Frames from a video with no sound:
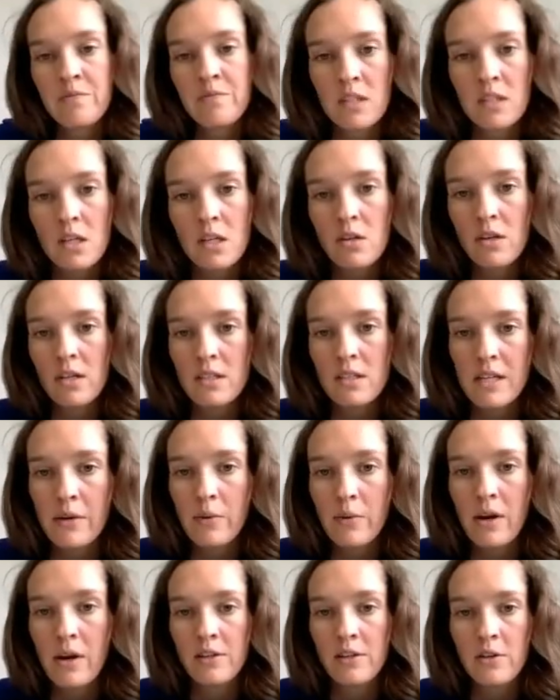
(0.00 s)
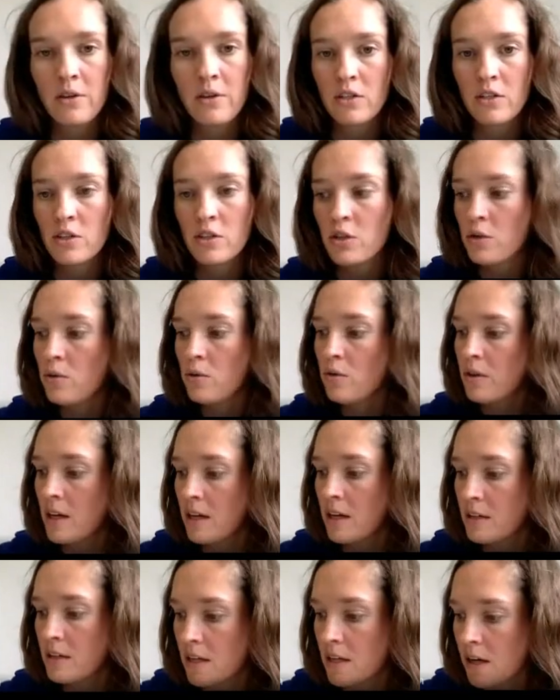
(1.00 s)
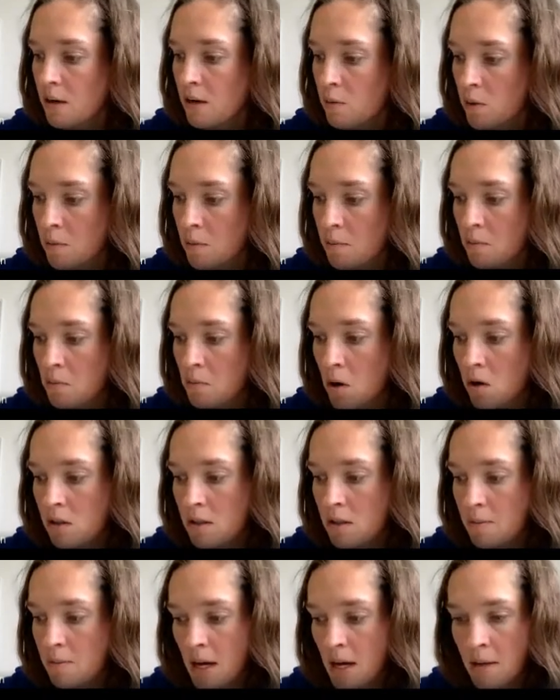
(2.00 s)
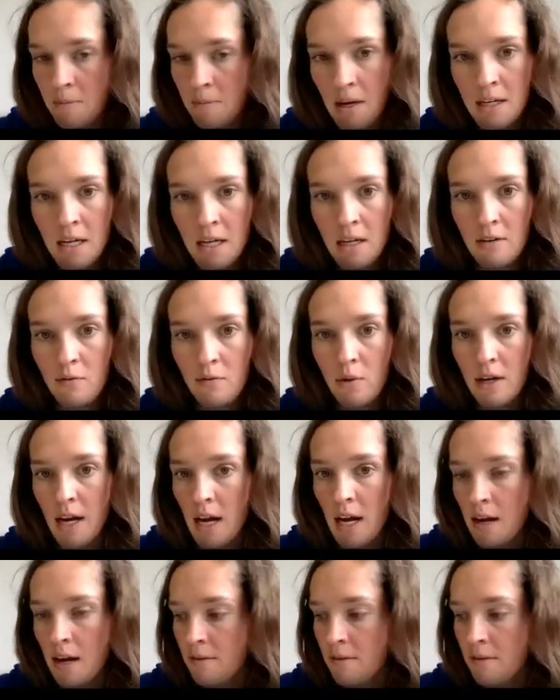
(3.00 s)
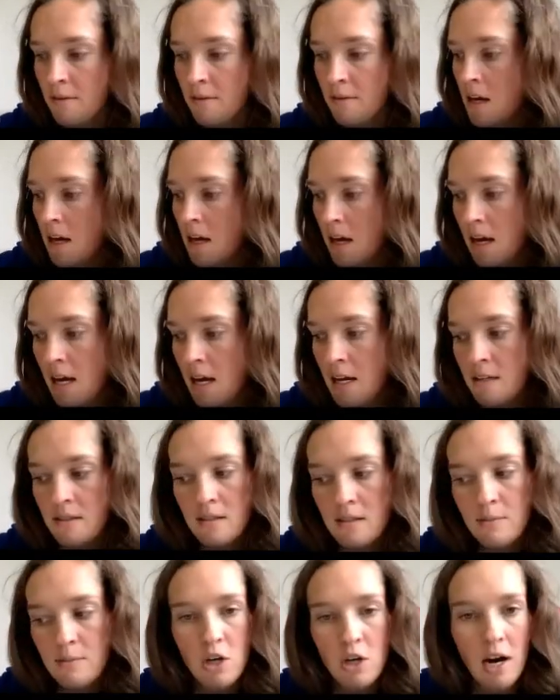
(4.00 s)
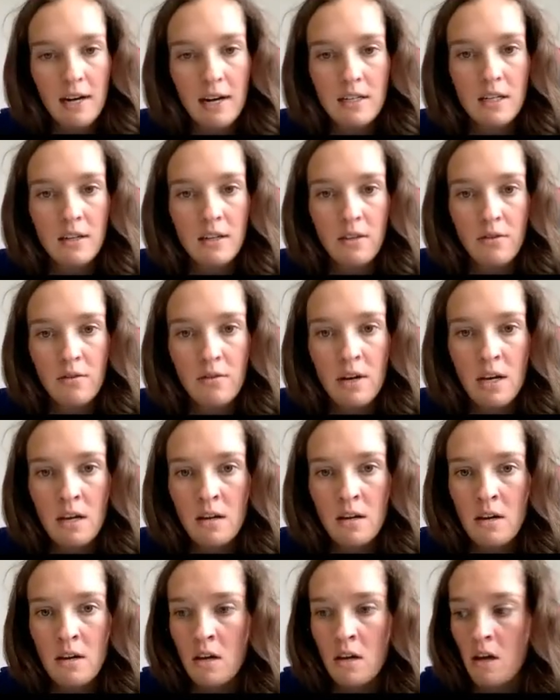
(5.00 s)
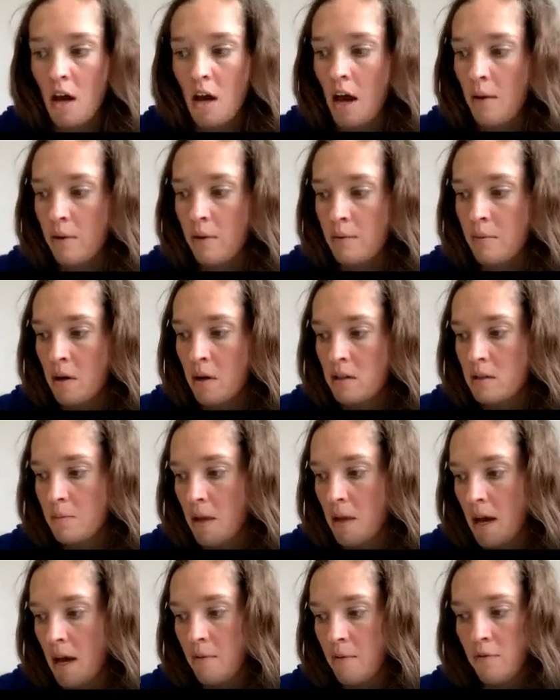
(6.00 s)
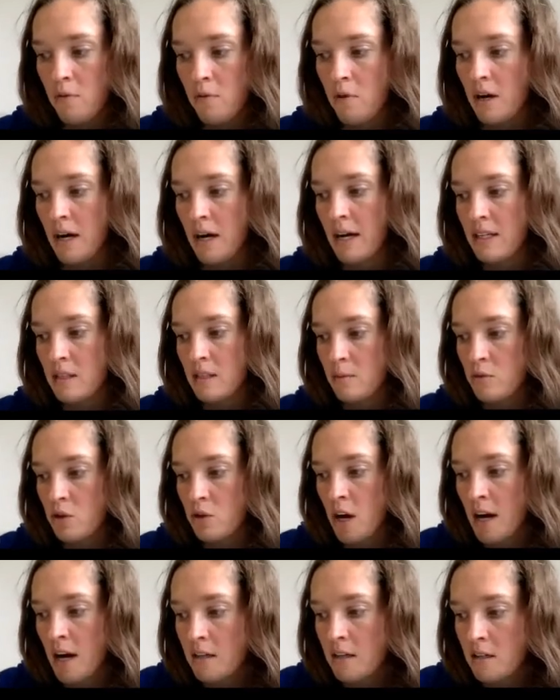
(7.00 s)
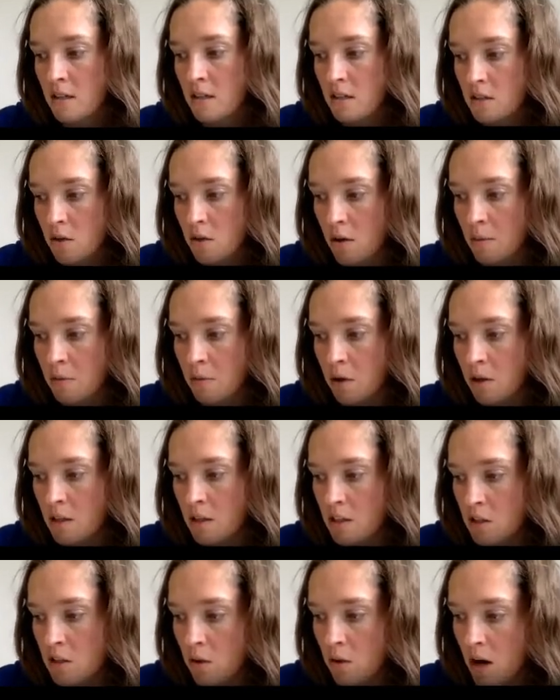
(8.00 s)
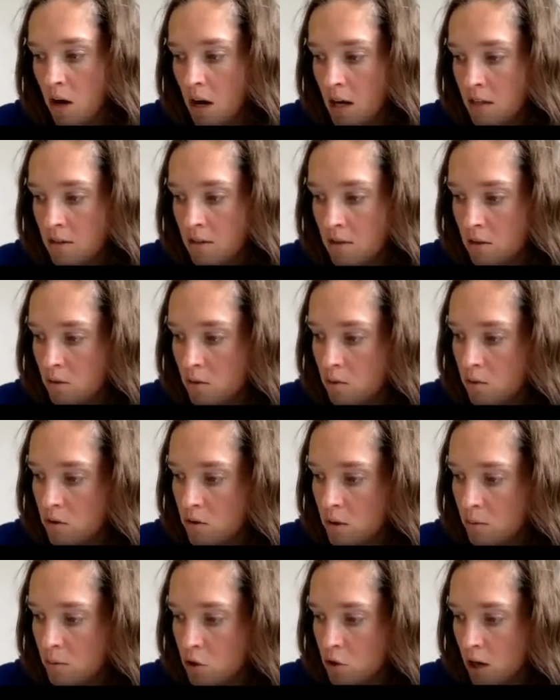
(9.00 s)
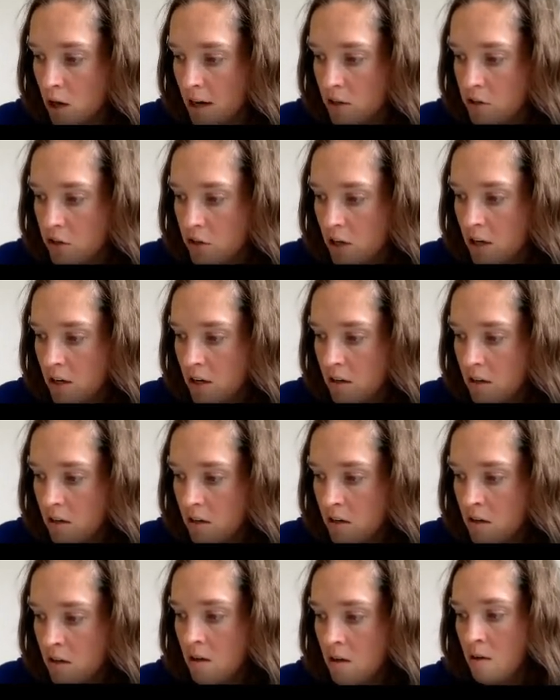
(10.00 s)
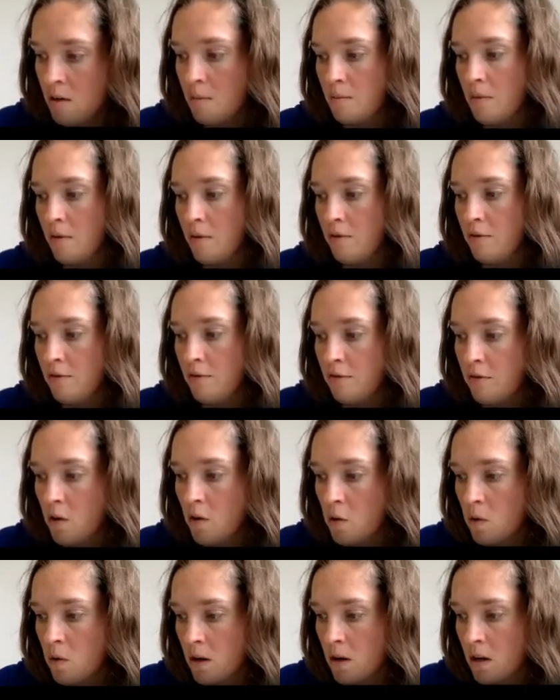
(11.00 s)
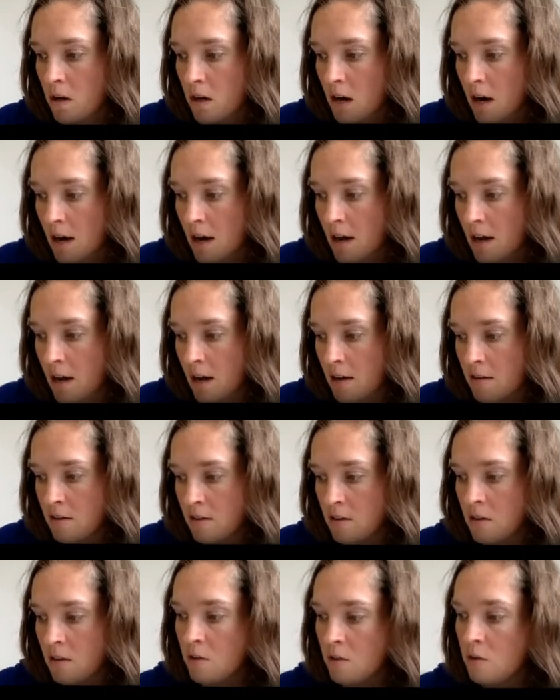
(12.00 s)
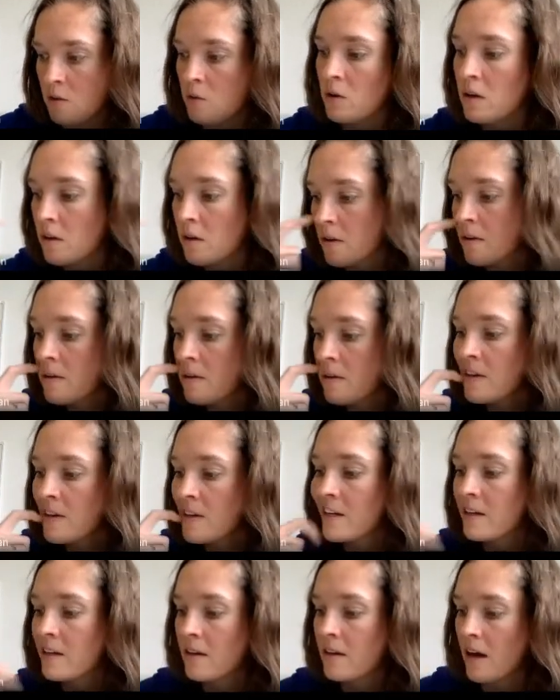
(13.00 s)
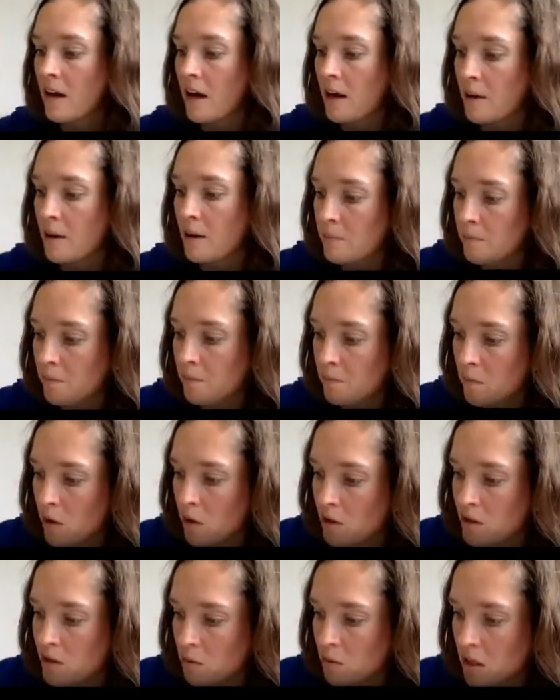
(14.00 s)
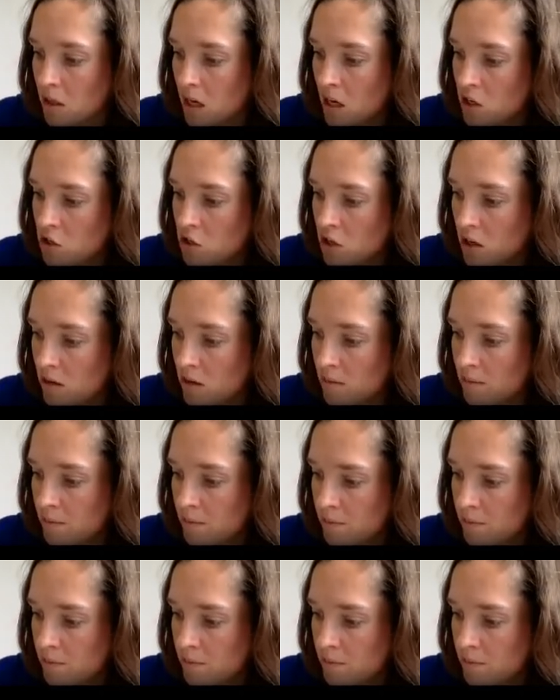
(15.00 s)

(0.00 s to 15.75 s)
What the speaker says: So it looks like we are doing 2 things here. We're multiplying by negative 1/2 and subtracting 3. I would multiply before I subtract, so I'm going to undo subtraction before I undo multiplication.